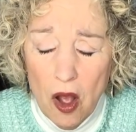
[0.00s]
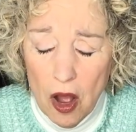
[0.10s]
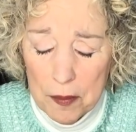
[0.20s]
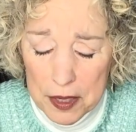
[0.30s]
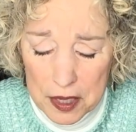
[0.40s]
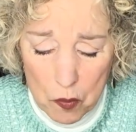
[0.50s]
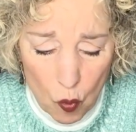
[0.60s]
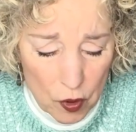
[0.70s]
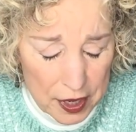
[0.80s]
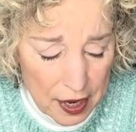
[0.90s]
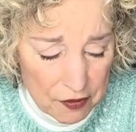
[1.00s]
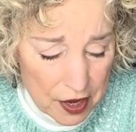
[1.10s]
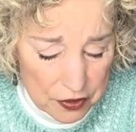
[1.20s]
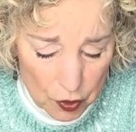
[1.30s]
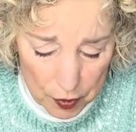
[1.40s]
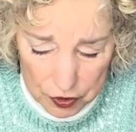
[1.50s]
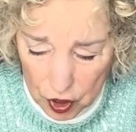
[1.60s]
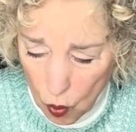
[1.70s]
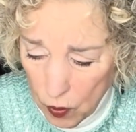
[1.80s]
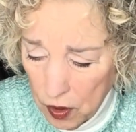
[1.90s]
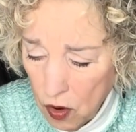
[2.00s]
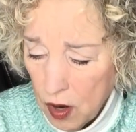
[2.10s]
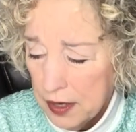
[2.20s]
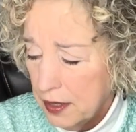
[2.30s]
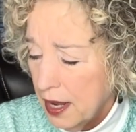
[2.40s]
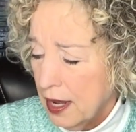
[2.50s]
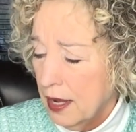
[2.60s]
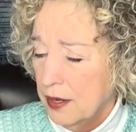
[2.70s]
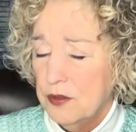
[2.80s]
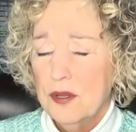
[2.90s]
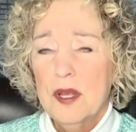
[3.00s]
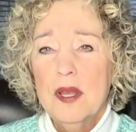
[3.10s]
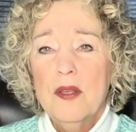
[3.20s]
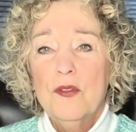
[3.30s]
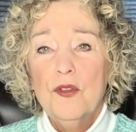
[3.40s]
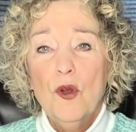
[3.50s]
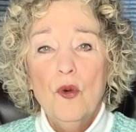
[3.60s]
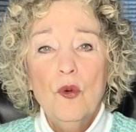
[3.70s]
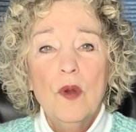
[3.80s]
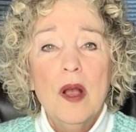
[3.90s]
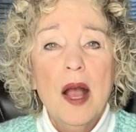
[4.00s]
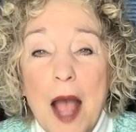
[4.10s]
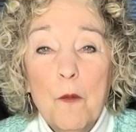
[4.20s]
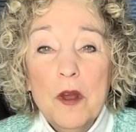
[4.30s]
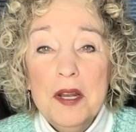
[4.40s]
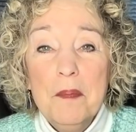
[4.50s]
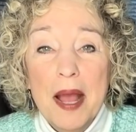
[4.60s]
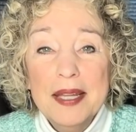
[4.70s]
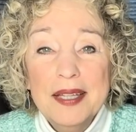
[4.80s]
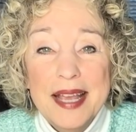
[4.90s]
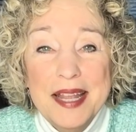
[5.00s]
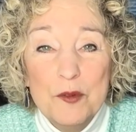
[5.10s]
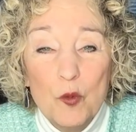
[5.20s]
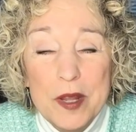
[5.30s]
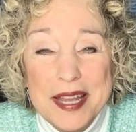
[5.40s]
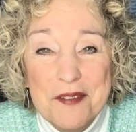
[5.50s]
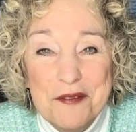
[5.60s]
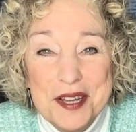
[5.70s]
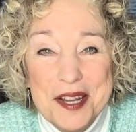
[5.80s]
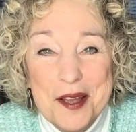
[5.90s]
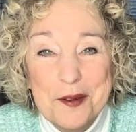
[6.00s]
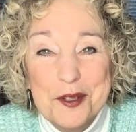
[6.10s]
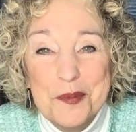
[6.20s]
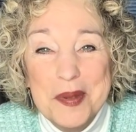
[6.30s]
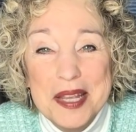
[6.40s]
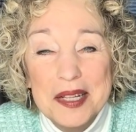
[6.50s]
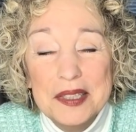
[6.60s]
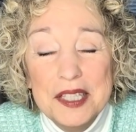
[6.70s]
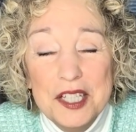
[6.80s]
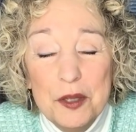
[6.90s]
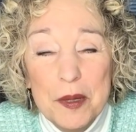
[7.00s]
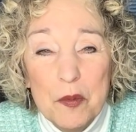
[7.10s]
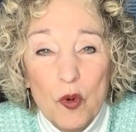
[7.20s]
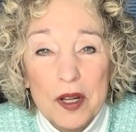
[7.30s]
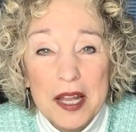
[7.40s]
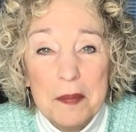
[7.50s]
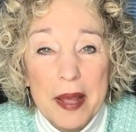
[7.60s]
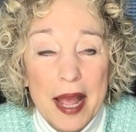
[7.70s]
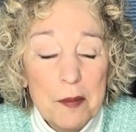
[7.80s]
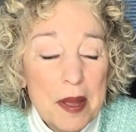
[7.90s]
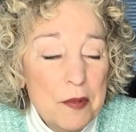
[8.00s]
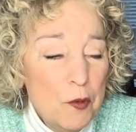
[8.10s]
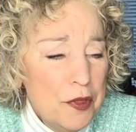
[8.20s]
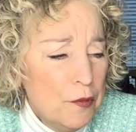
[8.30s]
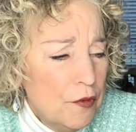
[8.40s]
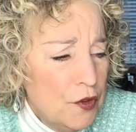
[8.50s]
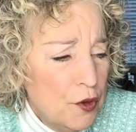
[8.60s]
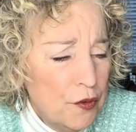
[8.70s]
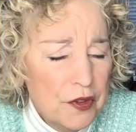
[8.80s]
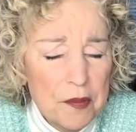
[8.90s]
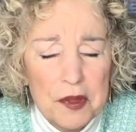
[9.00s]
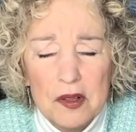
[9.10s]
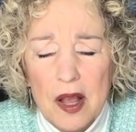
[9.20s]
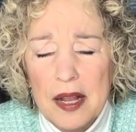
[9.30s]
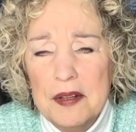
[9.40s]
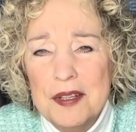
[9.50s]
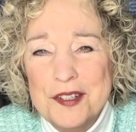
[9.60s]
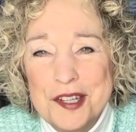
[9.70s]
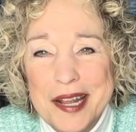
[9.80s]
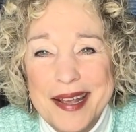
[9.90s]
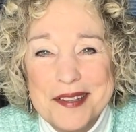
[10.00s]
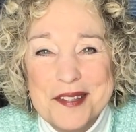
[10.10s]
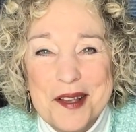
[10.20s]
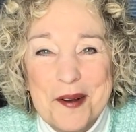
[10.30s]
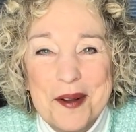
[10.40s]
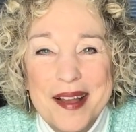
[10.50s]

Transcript: on Monday morning. I've got so much going on. And so I wanted my late week video to be a little bit more laid back, maybe with a review of something like I did today. So